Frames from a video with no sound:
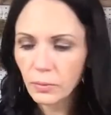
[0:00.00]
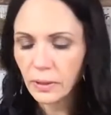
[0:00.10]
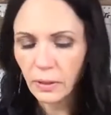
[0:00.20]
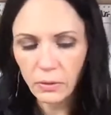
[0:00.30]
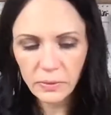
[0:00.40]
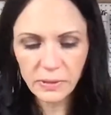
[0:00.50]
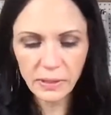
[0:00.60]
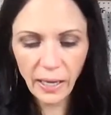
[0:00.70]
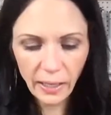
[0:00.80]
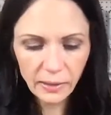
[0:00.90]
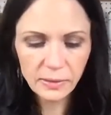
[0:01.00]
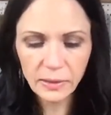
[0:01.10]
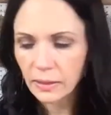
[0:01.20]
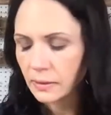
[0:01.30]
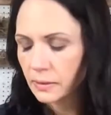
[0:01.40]
We know it was an
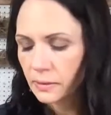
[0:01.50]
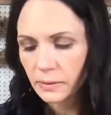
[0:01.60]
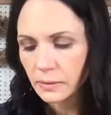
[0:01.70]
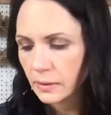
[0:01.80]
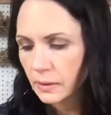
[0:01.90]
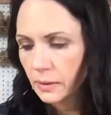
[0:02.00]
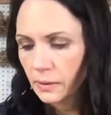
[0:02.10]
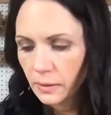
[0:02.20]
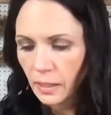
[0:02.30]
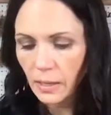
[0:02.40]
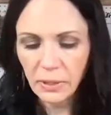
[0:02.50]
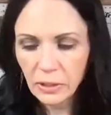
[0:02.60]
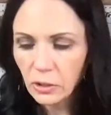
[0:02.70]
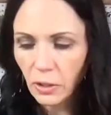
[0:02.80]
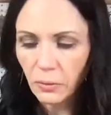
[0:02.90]
accident. I
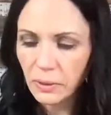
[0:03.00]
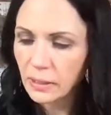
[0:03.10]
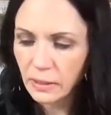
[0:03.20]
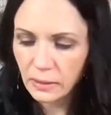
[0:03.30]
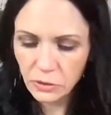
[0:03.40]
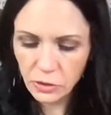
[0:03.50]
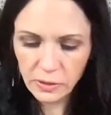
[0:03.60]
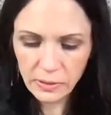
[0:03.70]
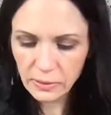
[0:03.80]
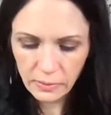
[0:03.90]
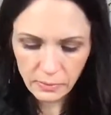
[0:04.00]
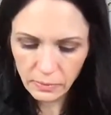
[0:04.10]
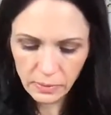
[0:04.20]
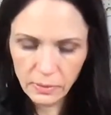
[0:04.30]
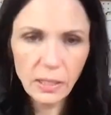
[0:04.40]
mean, you know, it, just
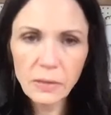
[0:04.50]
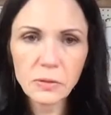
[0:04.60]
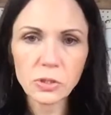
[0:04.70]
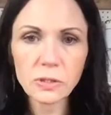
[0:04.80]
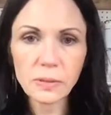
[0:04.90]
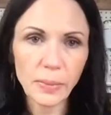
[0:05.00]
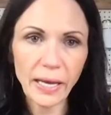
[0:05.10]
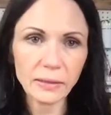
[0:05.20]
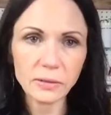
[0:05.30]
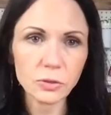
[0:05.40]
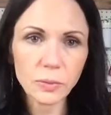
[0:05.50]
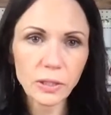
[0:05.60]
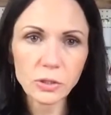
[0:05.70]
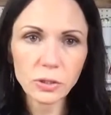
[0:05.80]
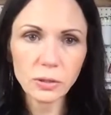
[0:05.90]
it was just a bad
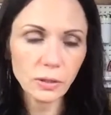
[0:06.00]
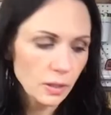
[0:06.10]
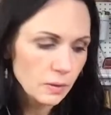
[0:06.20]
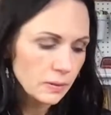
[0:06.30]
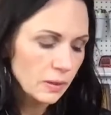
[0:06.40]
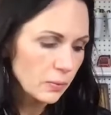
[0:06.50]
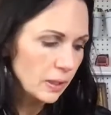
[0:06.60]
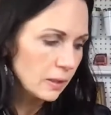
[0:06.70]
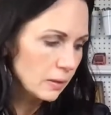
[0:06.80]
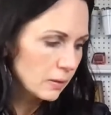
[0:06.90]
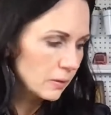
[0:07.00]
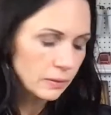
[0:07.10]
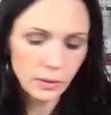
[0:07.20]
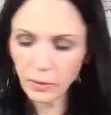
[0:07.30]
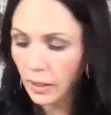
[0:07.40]
situation, you know, and that we,
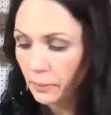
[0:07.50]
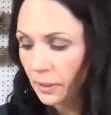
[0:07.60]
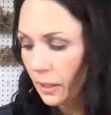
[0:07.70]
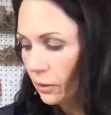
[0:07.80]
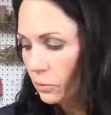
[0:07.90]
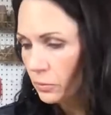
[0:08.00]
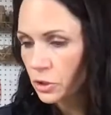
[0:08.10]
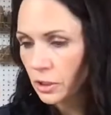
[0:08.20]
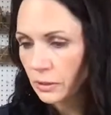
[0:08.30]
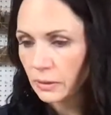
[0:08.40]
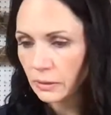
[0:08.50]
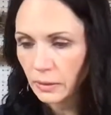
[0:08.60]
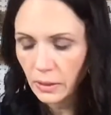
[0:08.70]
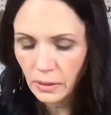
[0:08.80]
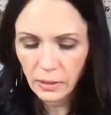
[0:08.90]
you know, I mean, I hope she
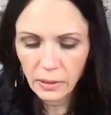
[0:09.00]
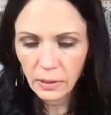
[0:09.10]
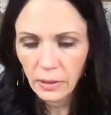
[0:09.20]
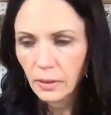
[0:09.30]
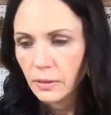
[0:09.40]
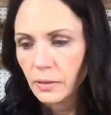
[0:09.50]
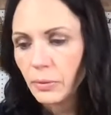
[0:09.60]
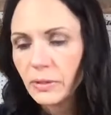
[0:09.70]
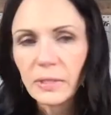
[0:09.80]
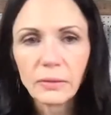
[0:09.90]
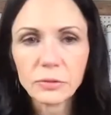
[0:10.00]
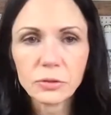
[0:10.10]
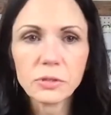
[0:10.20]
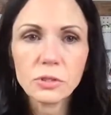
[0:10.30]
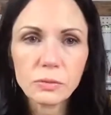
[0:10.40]
the police
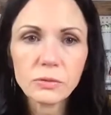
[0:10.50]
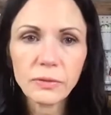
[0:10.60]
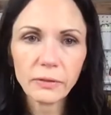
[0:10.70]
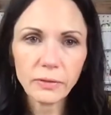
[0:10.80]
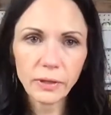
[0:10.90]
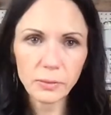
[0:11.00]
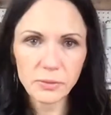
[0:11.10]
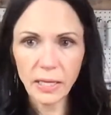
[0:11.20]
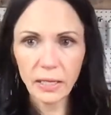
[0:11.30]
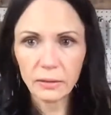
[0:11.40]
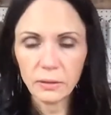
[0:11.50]
officer said she was very, very upset.